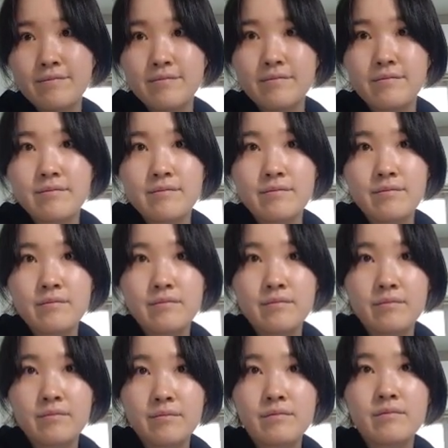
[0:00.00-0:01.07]

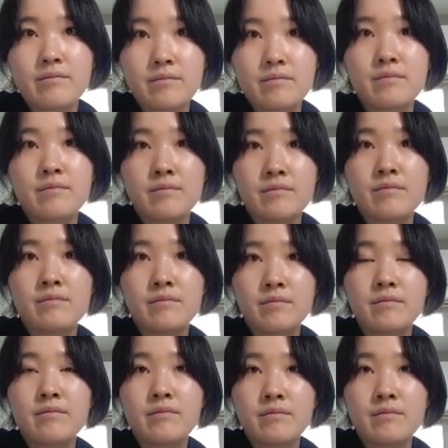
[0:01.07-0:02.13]

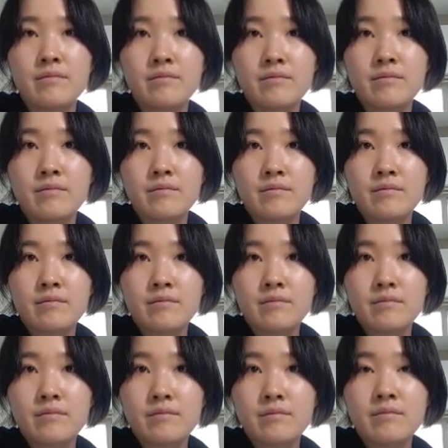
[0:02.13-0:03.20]

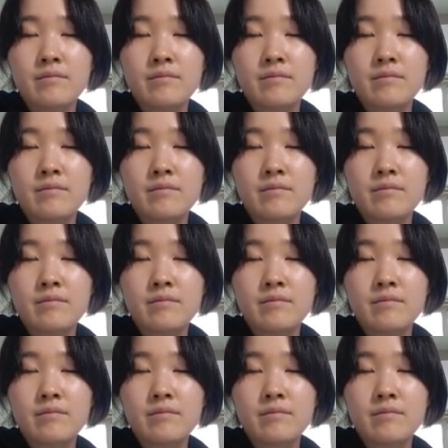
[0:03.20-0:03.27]
(silent)